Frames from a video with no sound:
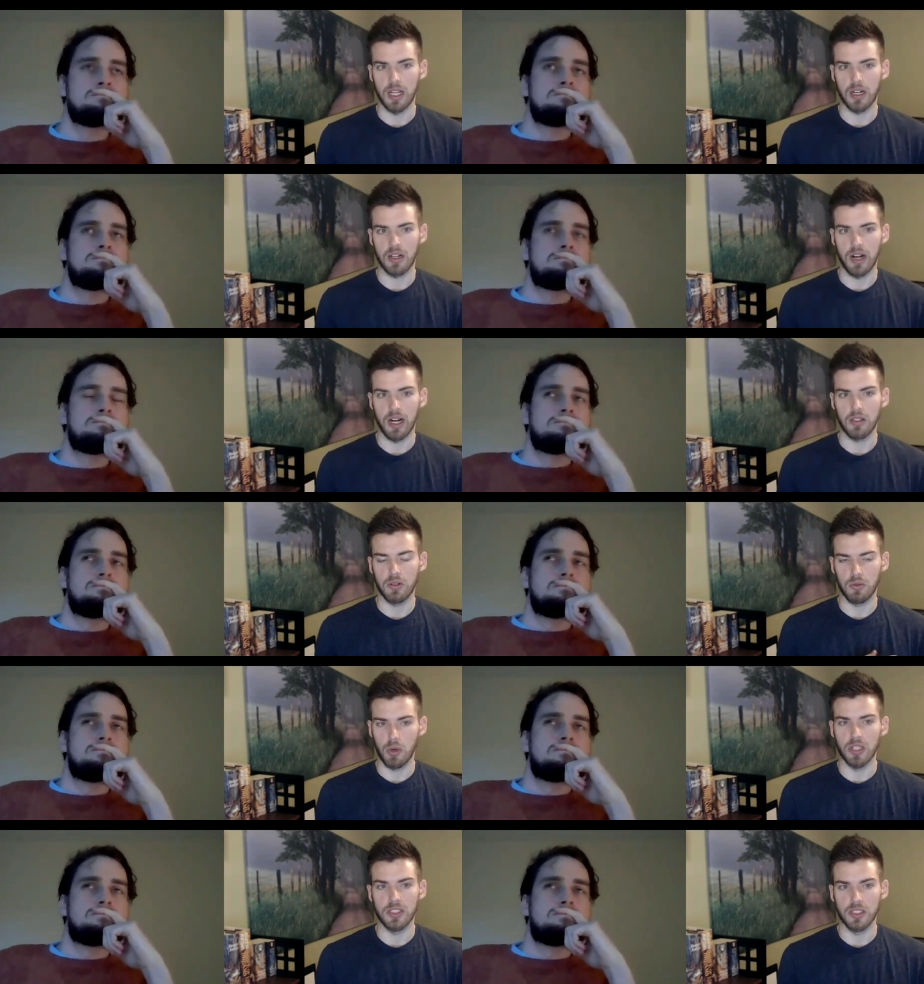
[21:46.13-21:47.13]
Speaker 1: that correct, or
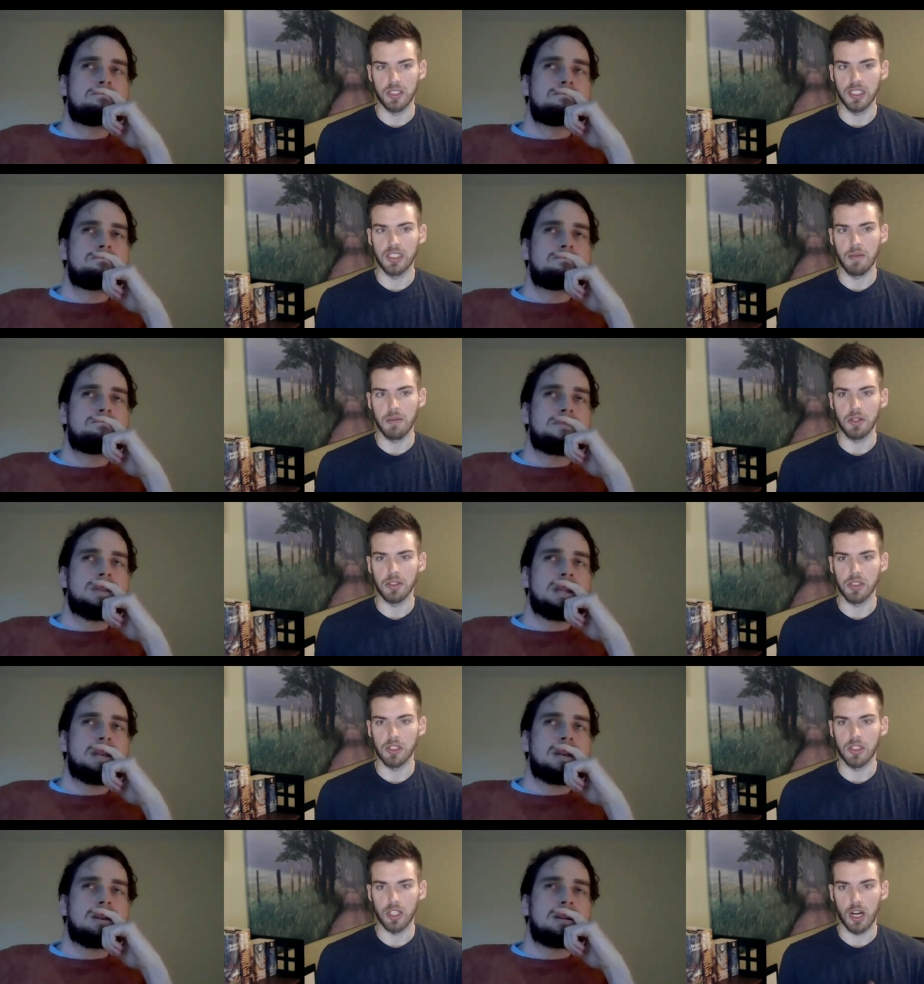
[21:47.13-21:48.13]
was did they post on
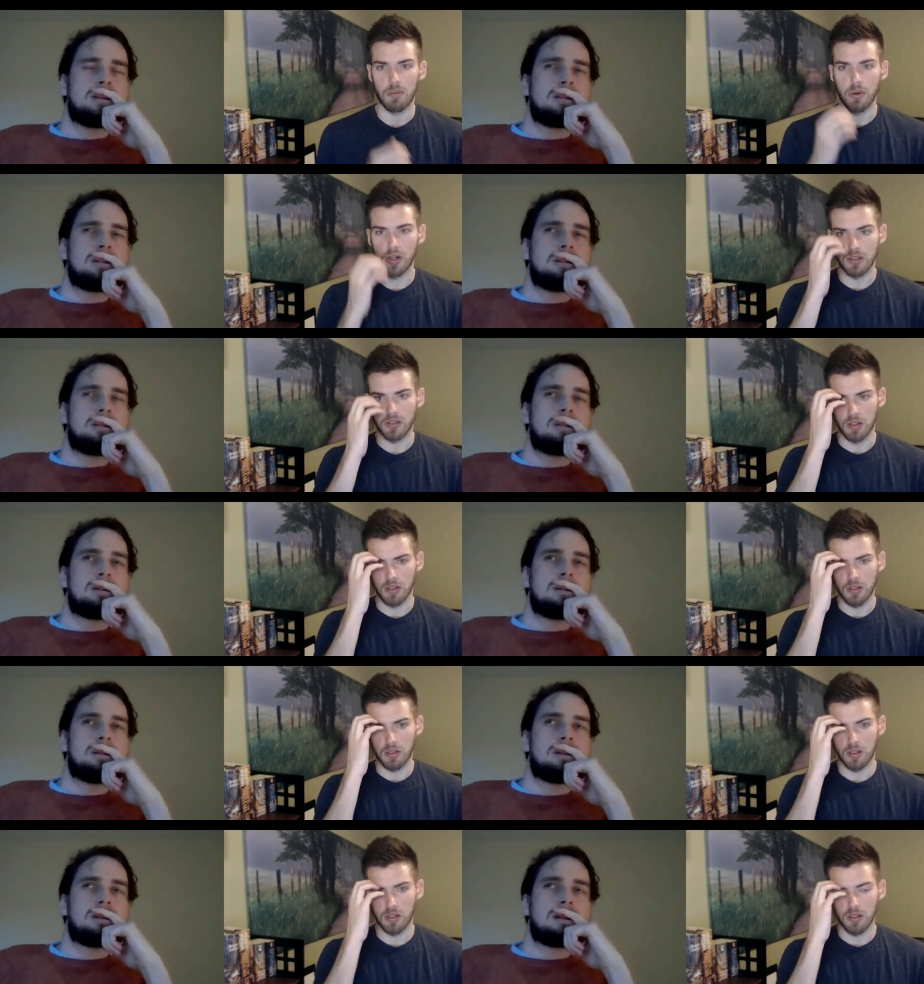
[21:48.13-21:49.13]
a job board?
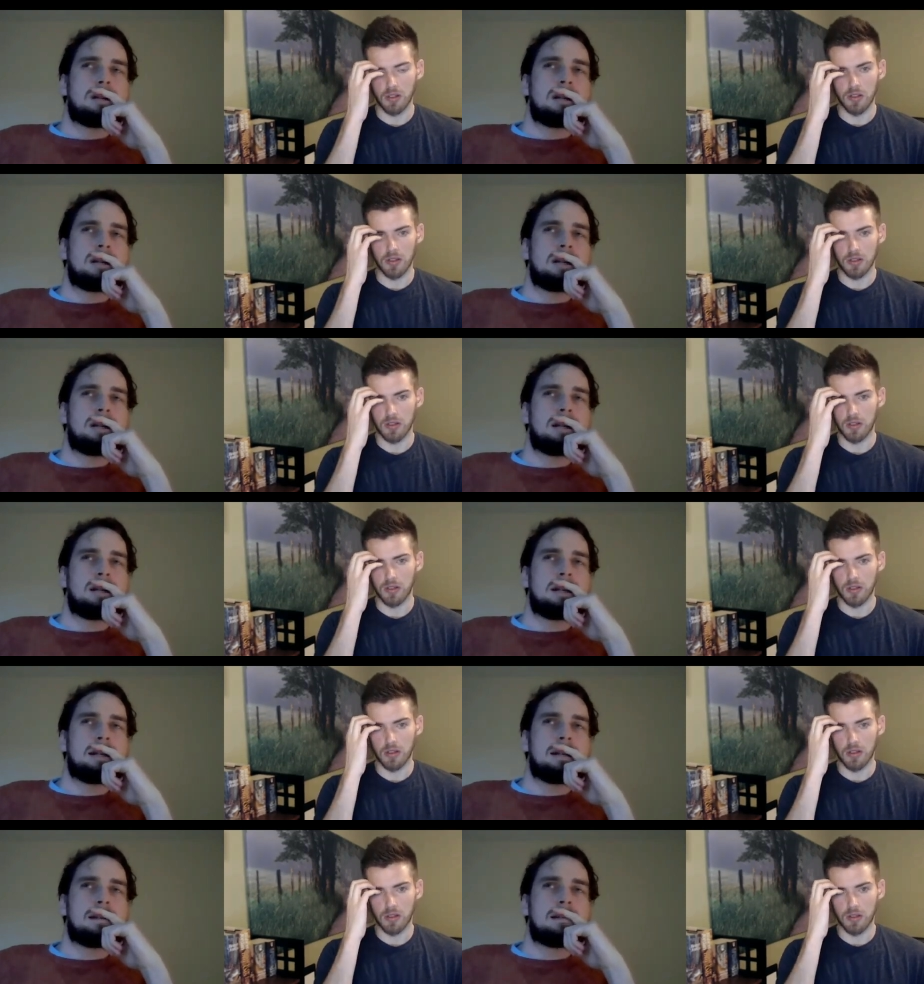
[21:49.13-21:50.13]
Speaker 2: Uh,
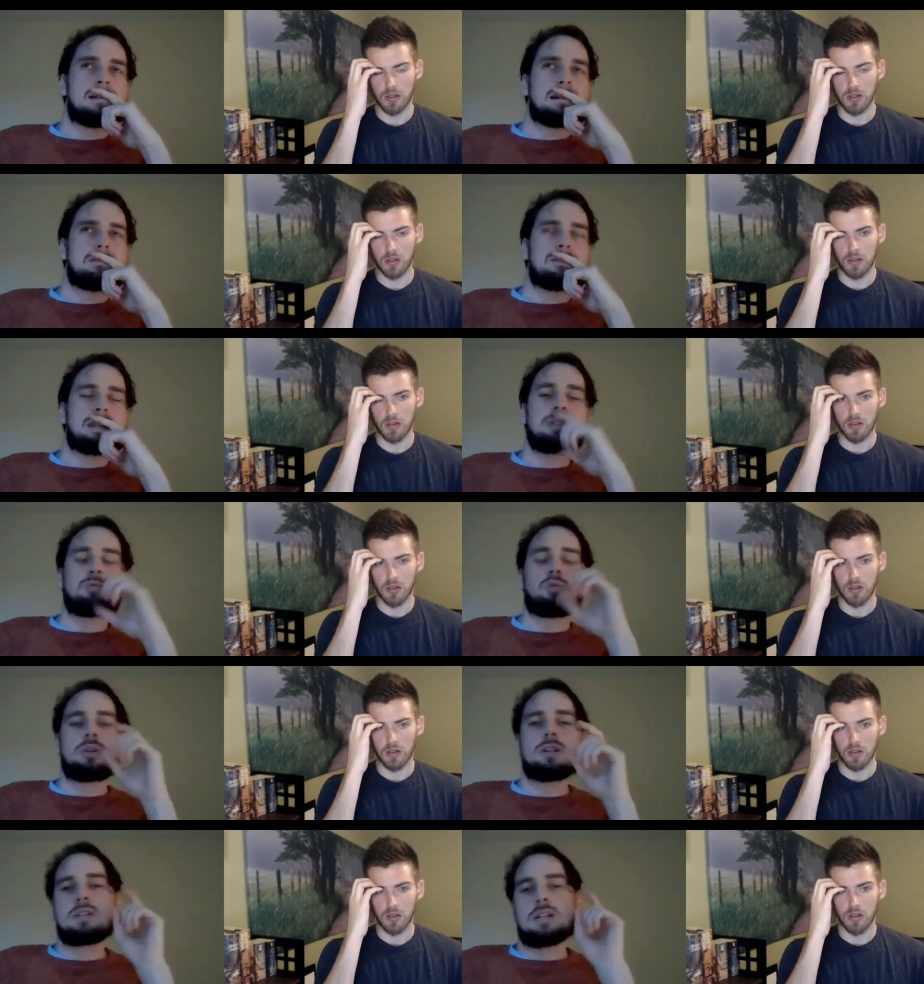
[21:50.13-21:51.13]
it was kind of
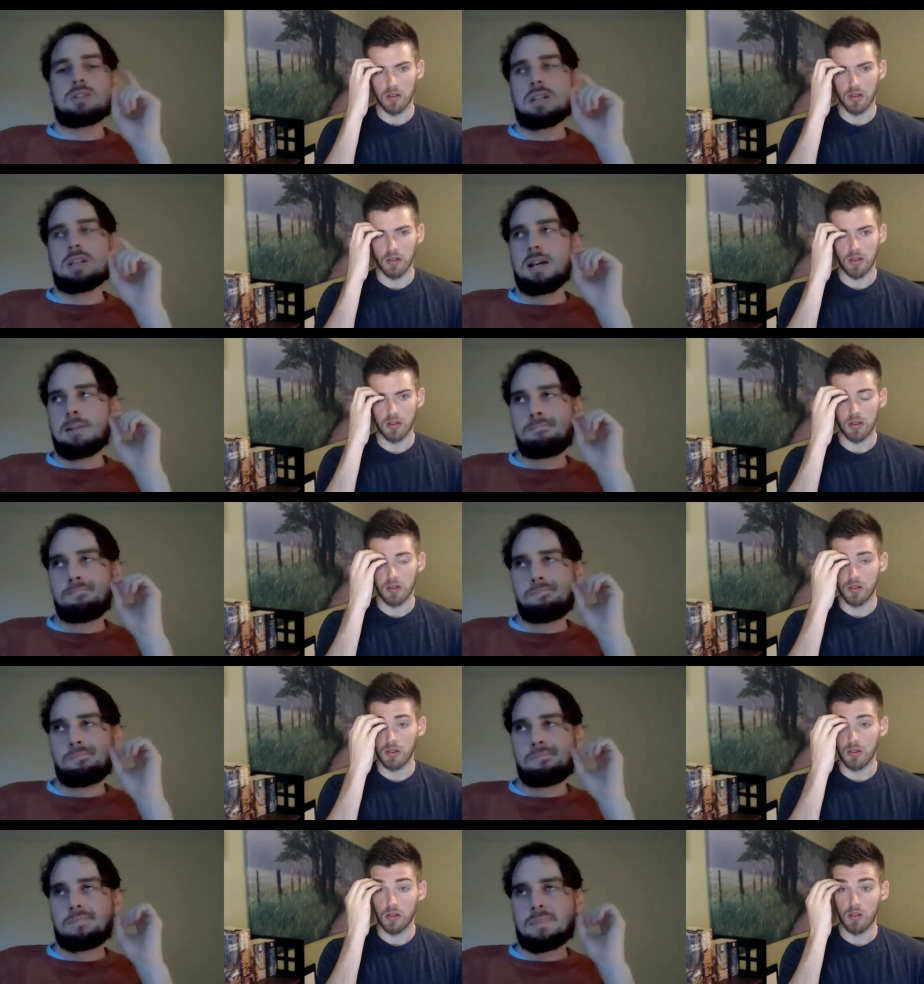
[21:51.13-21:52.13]
weird, actually. Um,
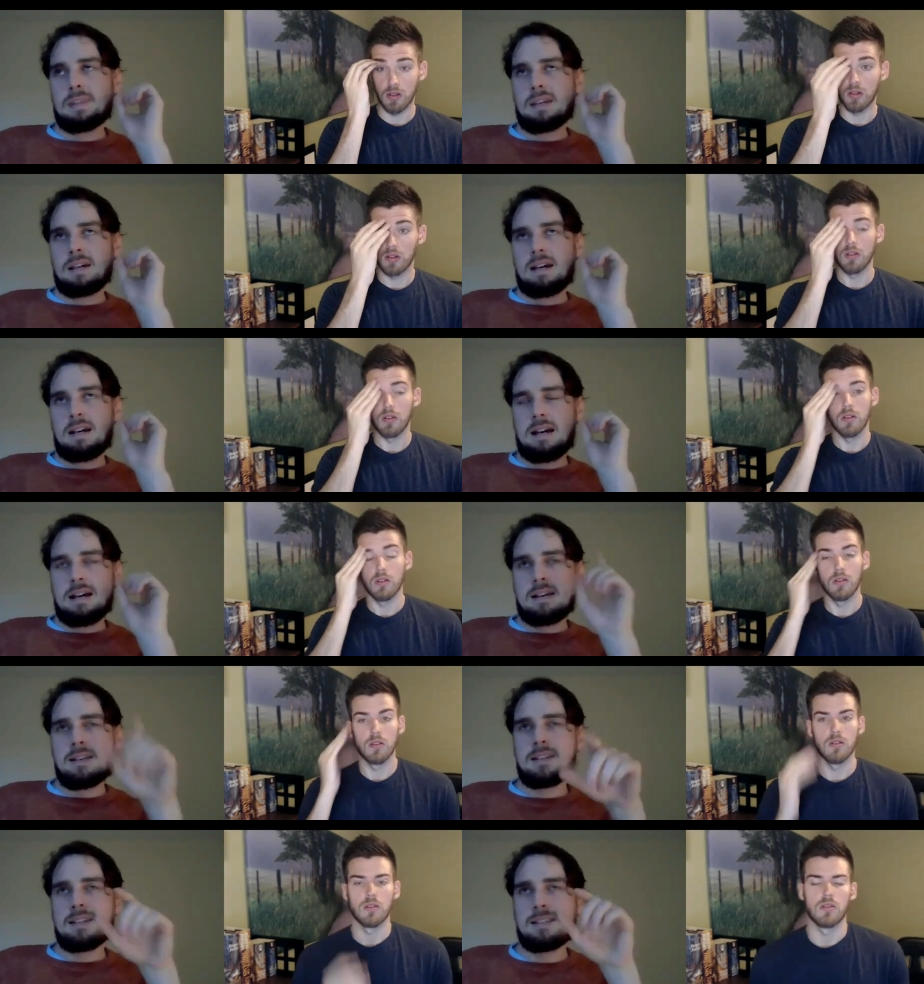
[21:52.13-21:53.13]
I
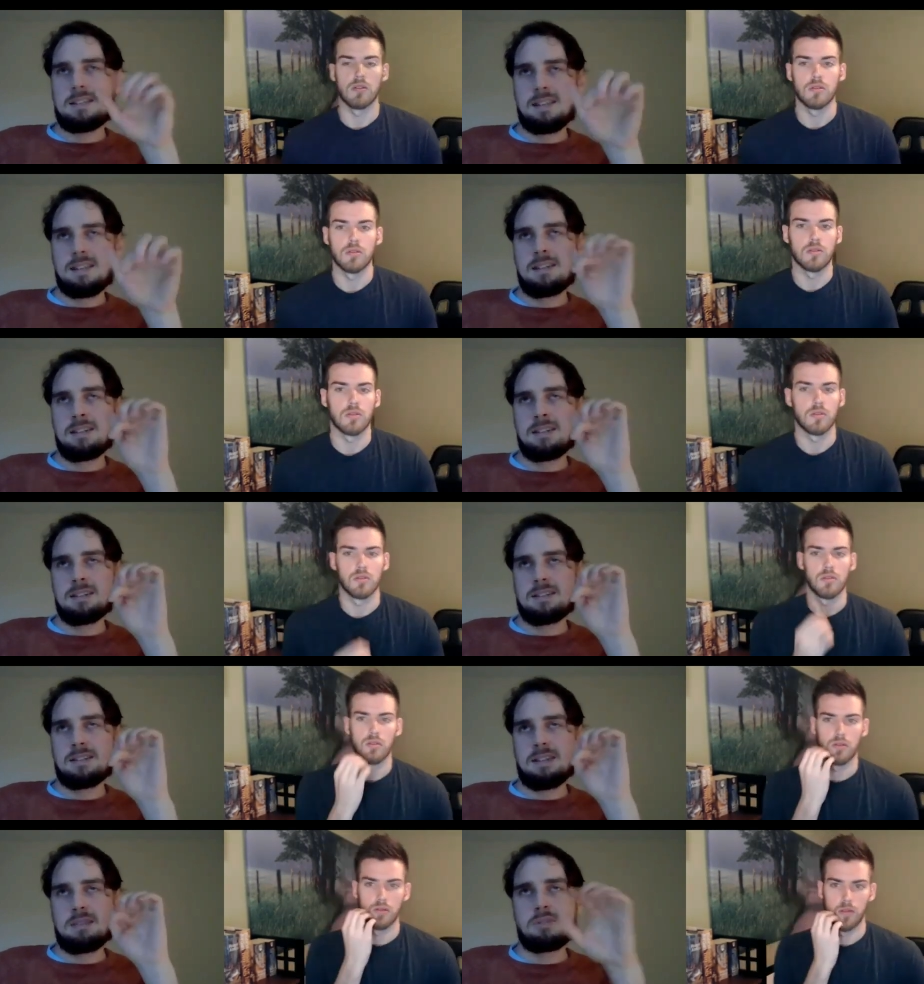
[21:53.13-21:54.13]
think I seen it.
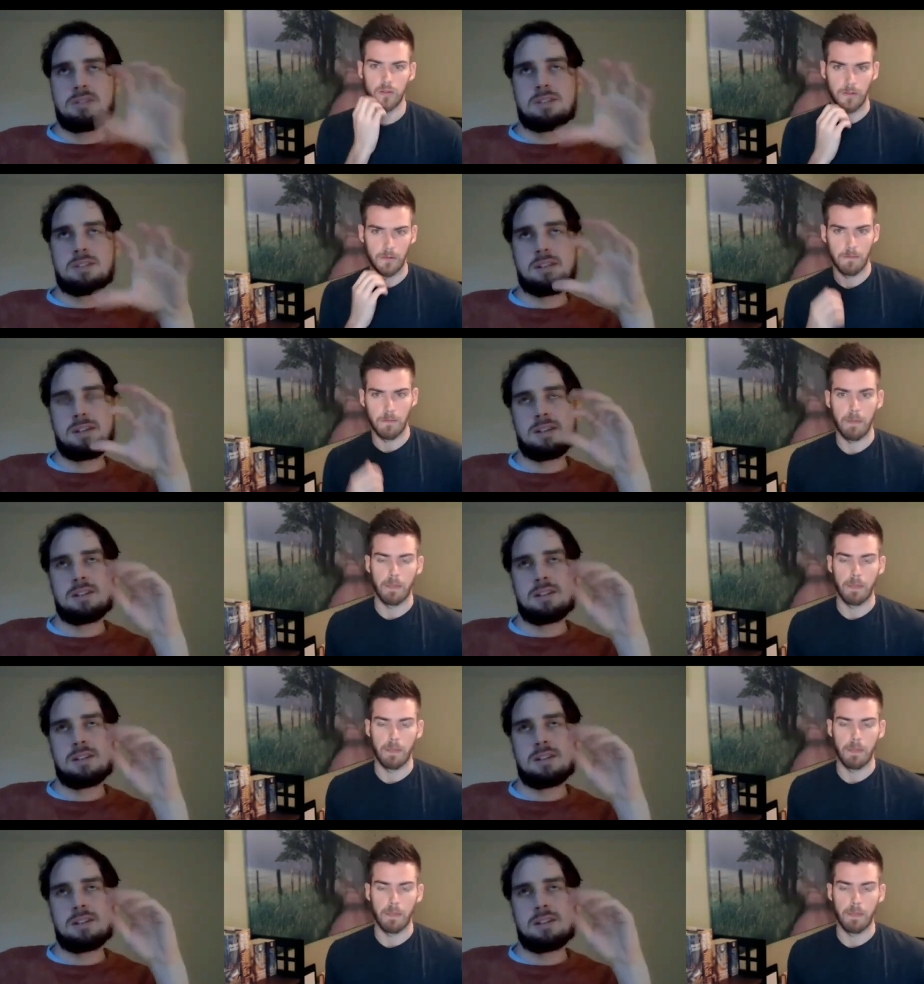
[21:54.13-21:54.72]
It was,